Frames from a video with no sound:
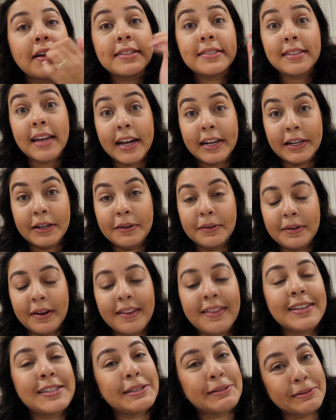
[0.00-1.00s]
Side note,
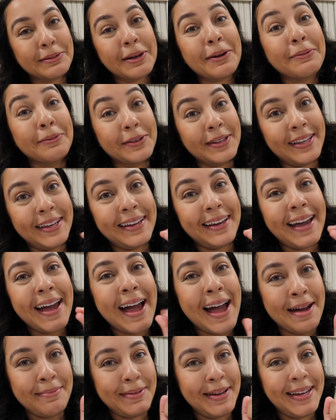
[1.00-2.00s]
this is really
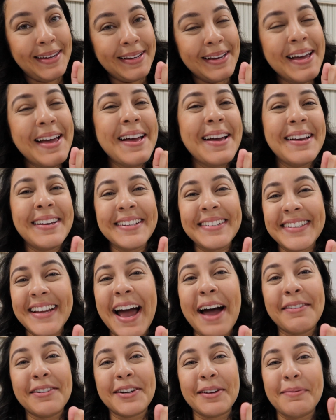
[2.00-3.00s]
happy to
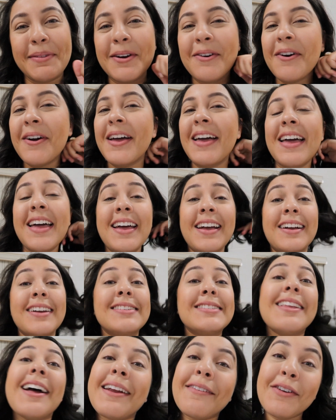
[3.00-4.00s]
have a good meal
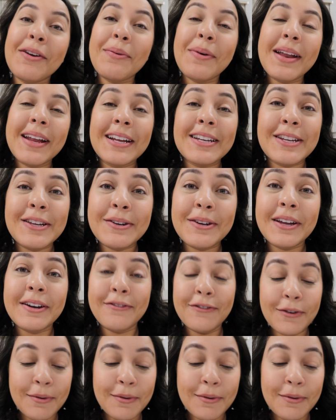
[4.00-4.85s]
because not every wedding do you get a